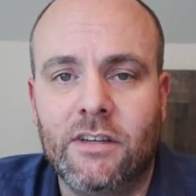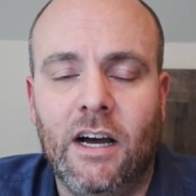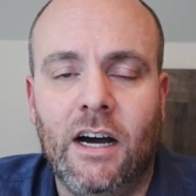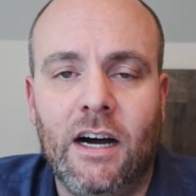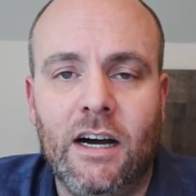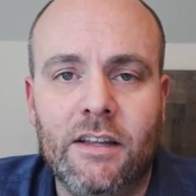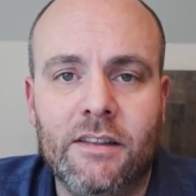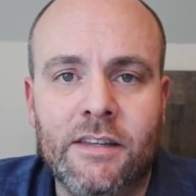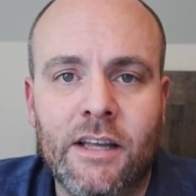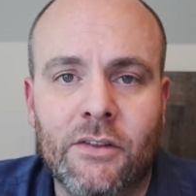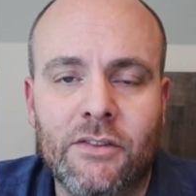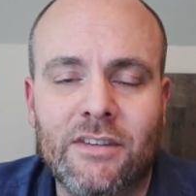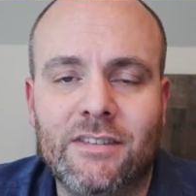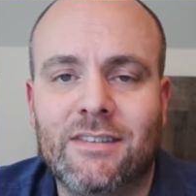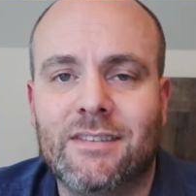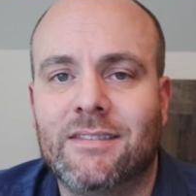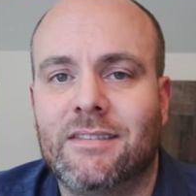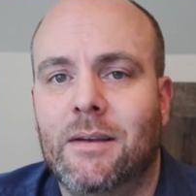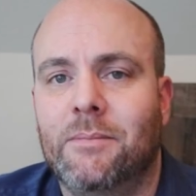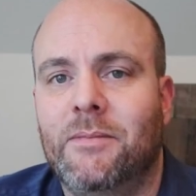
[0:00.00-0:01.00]
Now this
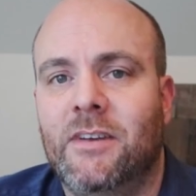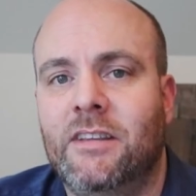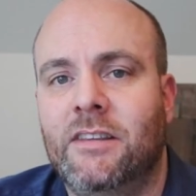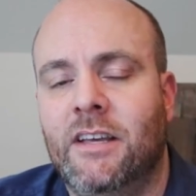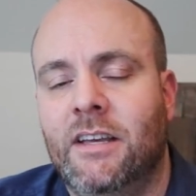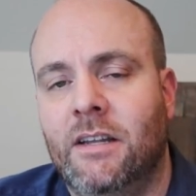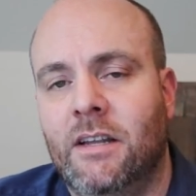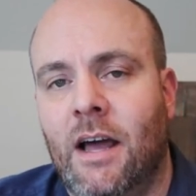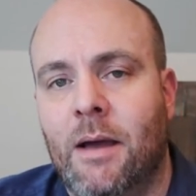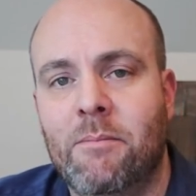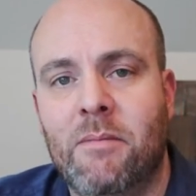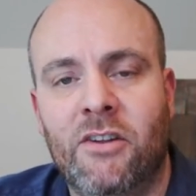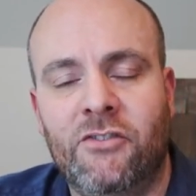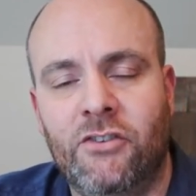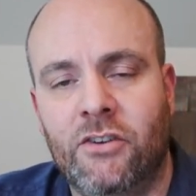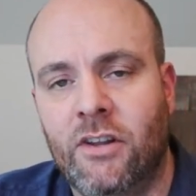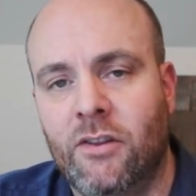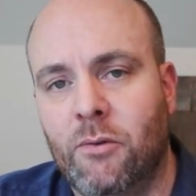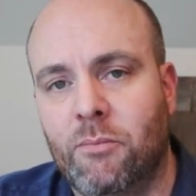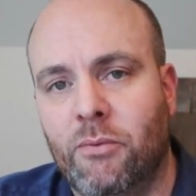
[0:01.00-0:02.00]
is something that I
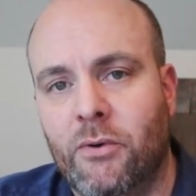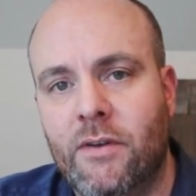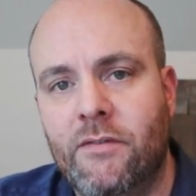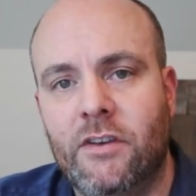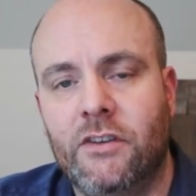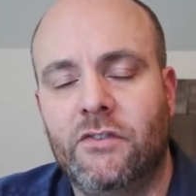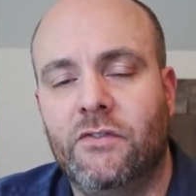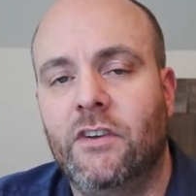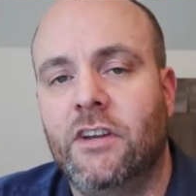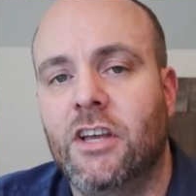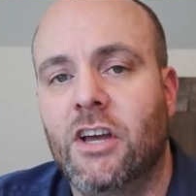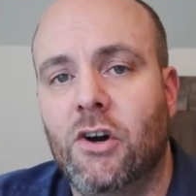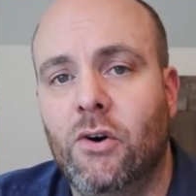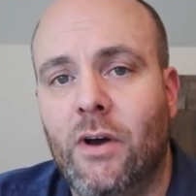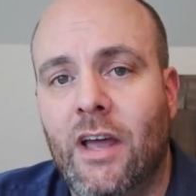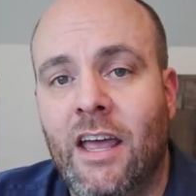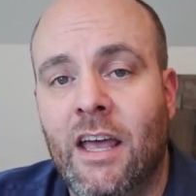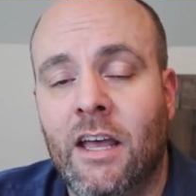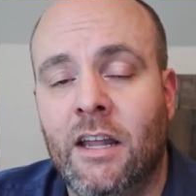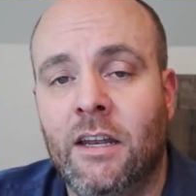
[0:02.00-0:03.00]
mentioned in the previous
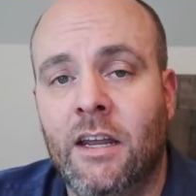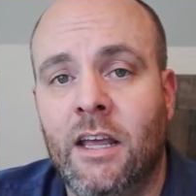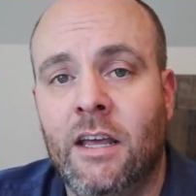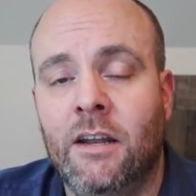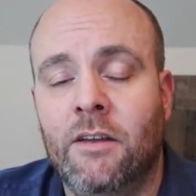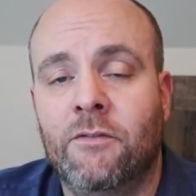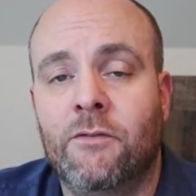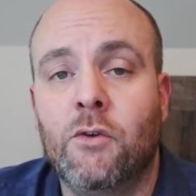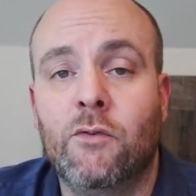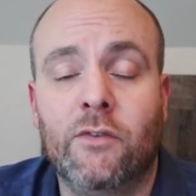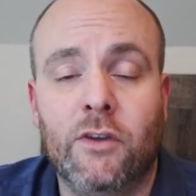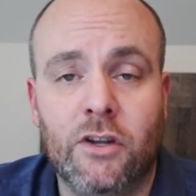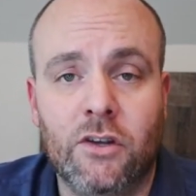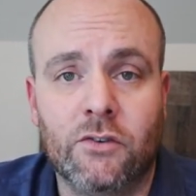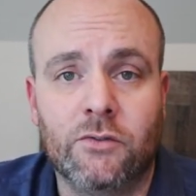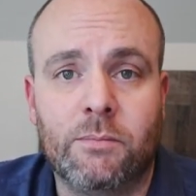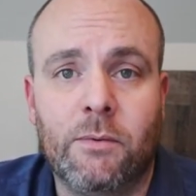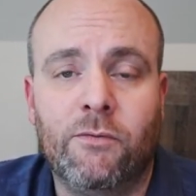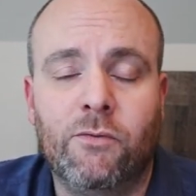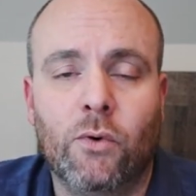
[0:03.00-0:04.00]
video and in a few
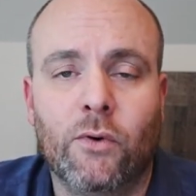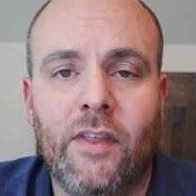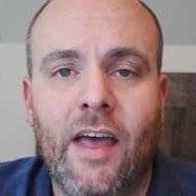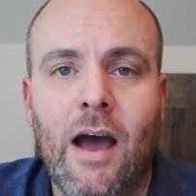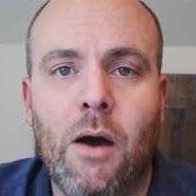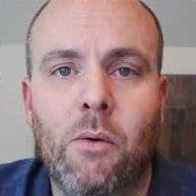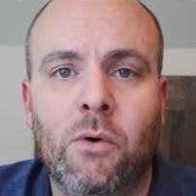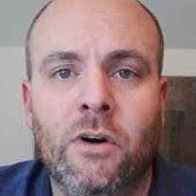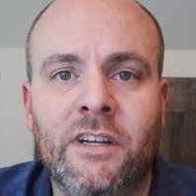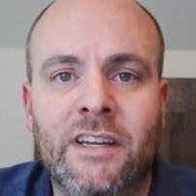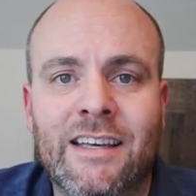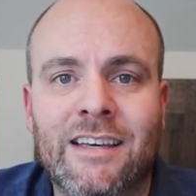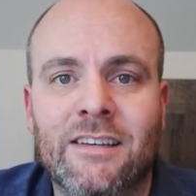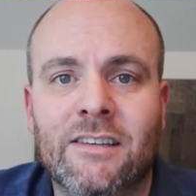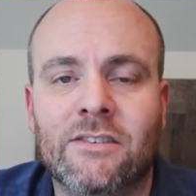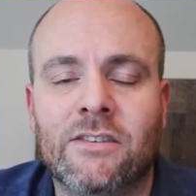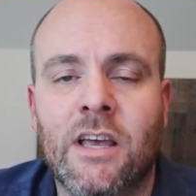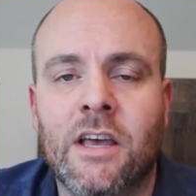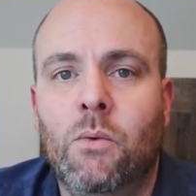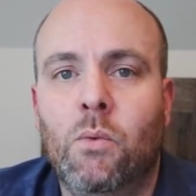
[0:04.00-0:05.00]
videos before that one
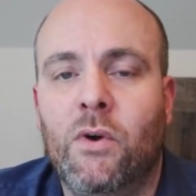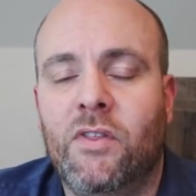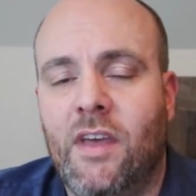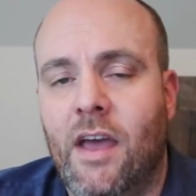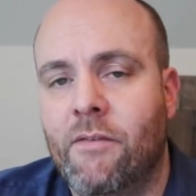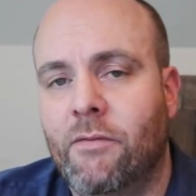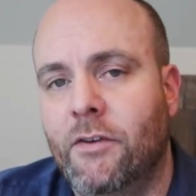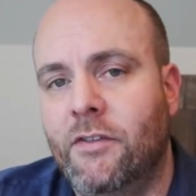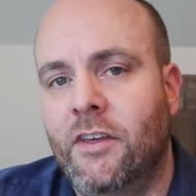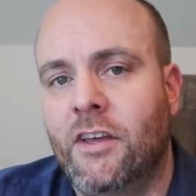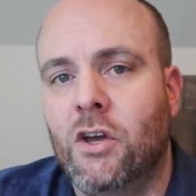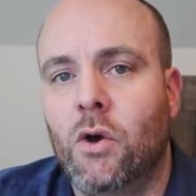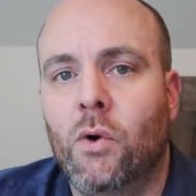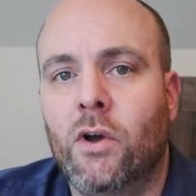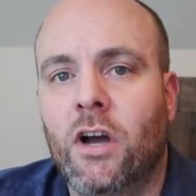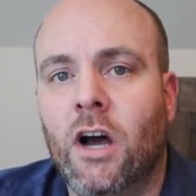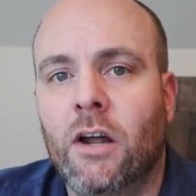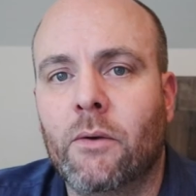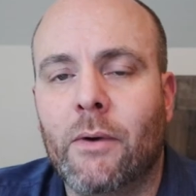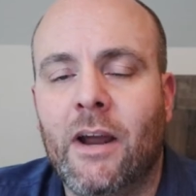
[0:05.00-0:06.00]
is, with everything
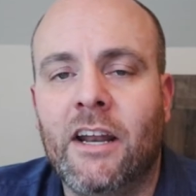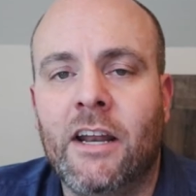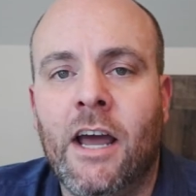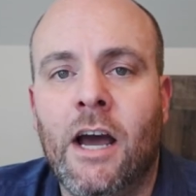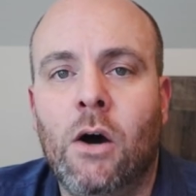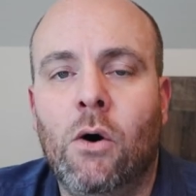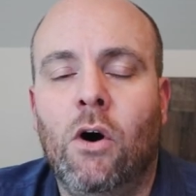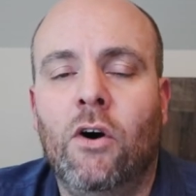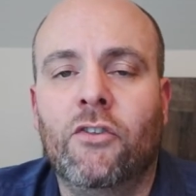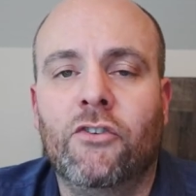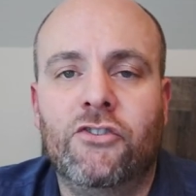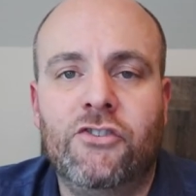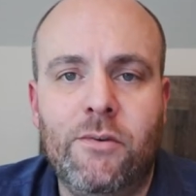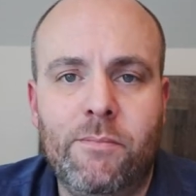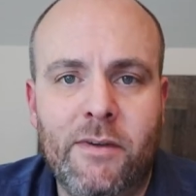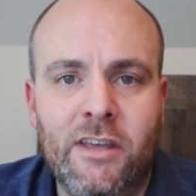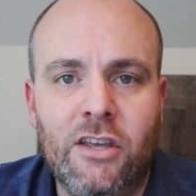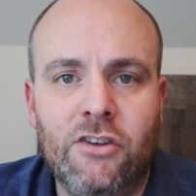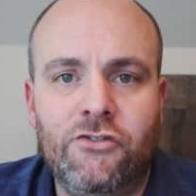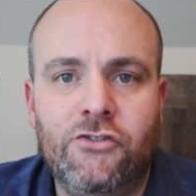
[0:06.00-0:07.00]
going on right now, all the
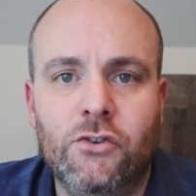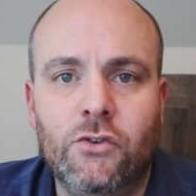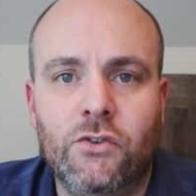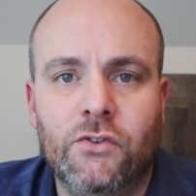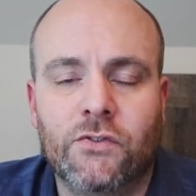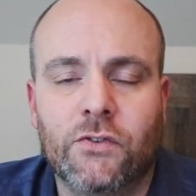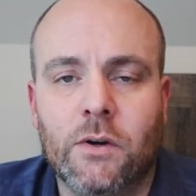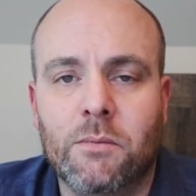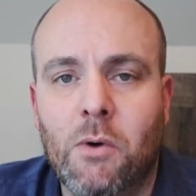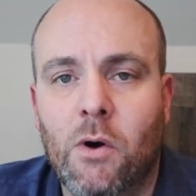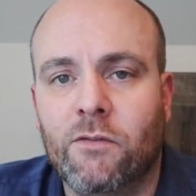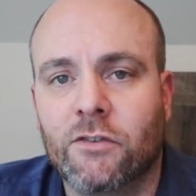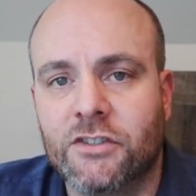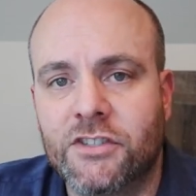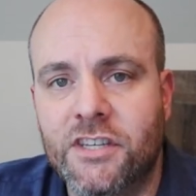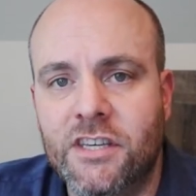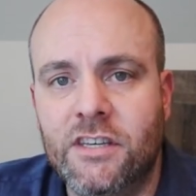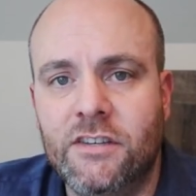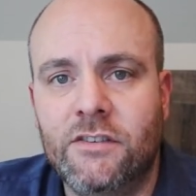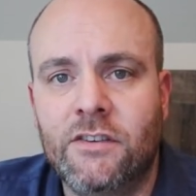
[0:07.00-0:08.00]
shipping issues from
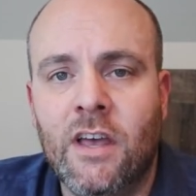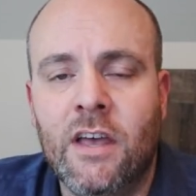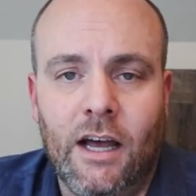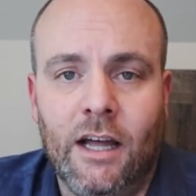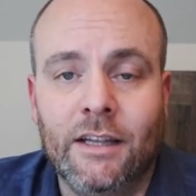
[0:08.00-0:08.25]
overseas,